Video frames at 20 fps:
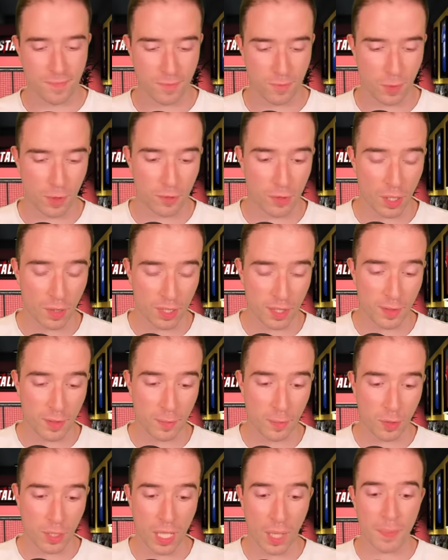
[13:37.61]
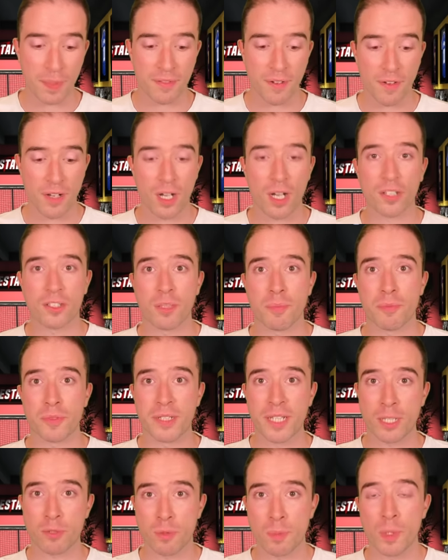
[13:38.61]
With Chelsea Football Club, it's very hard to
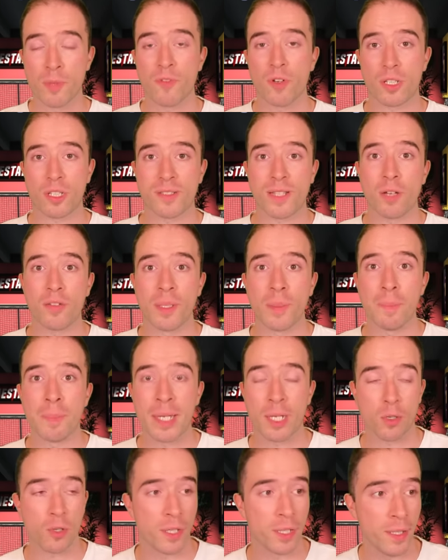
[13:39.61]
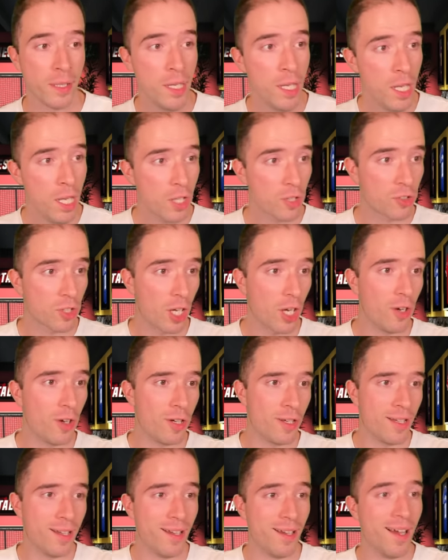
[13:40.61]
predict. We're more volatile than Bitcoin. So,
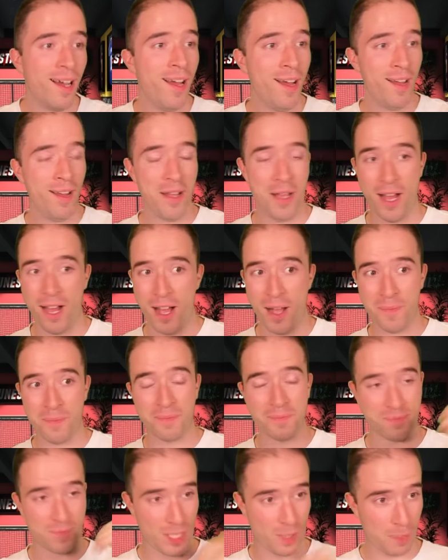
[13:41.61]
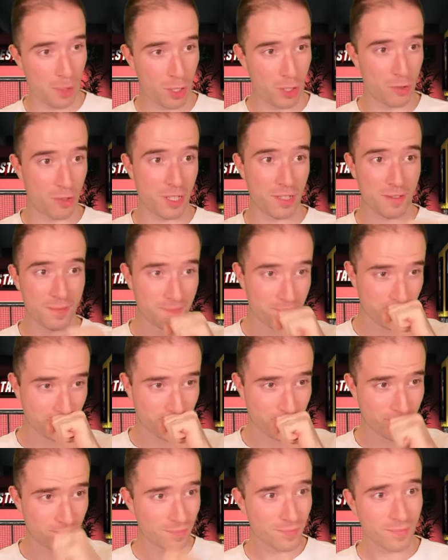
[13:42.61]
apologies.
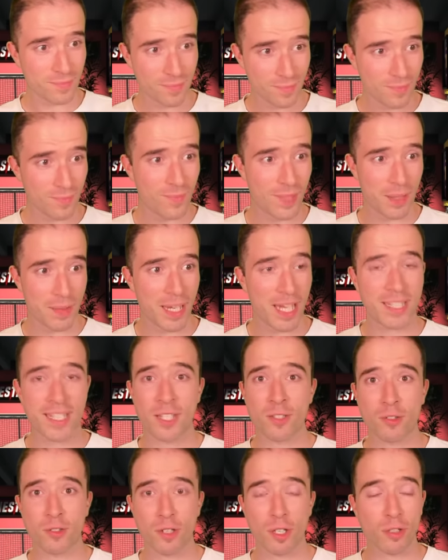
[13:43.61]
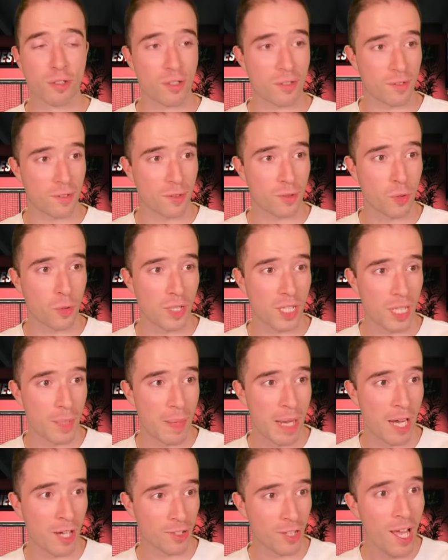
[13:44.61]
Getting indigestion. It's talking
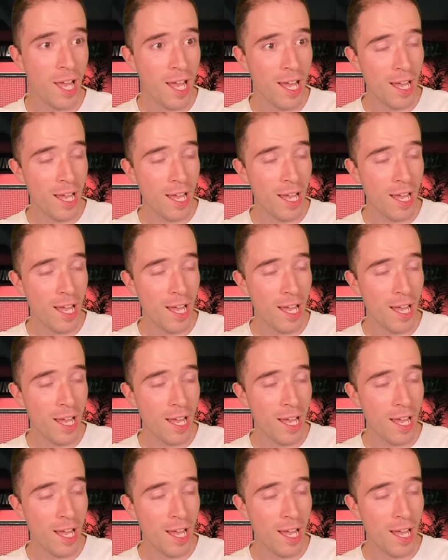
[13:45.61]
about us.